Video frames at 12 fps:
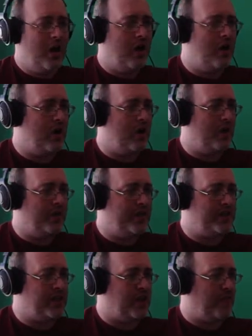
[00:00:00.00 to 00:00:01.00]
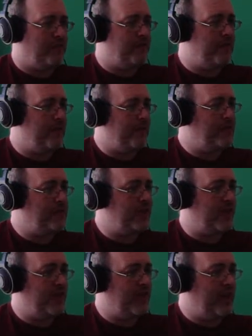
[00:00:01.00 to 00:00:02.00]
Oh, this is a fucking
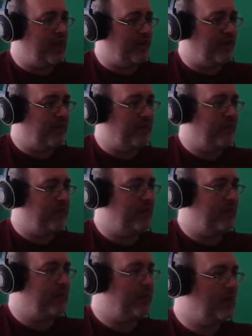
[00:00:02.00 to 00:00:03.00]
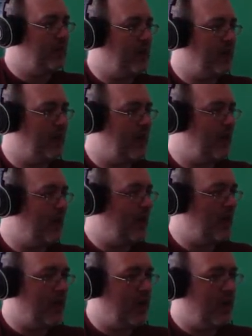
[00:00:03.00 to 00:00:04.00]
tricky game.
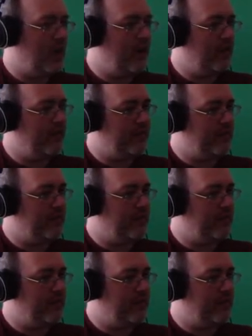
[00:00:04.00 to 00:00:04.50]
No.